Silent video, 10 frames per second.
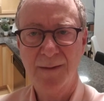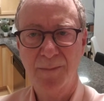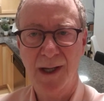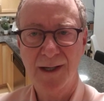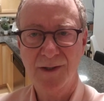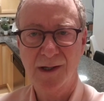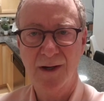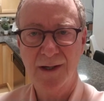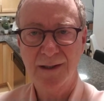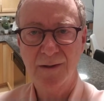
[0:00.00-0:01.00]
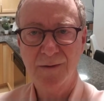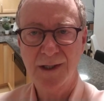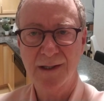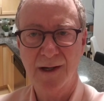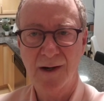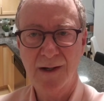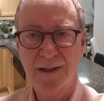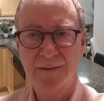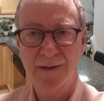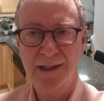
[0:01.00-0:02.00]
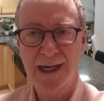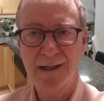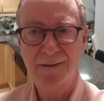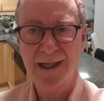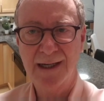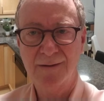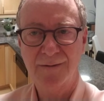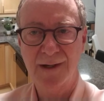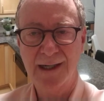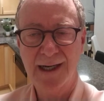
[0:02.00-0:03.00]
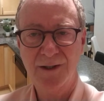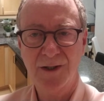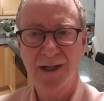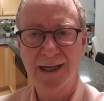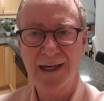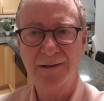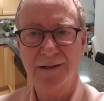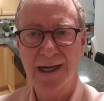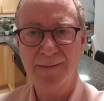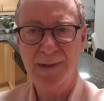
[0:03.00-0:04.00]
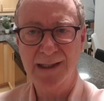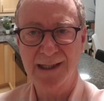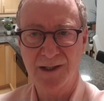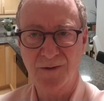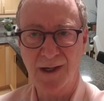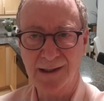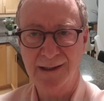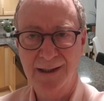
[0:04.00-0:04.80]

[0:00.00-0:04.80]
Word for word: Plaza condos in the heart of the downtown financial and entertainment district.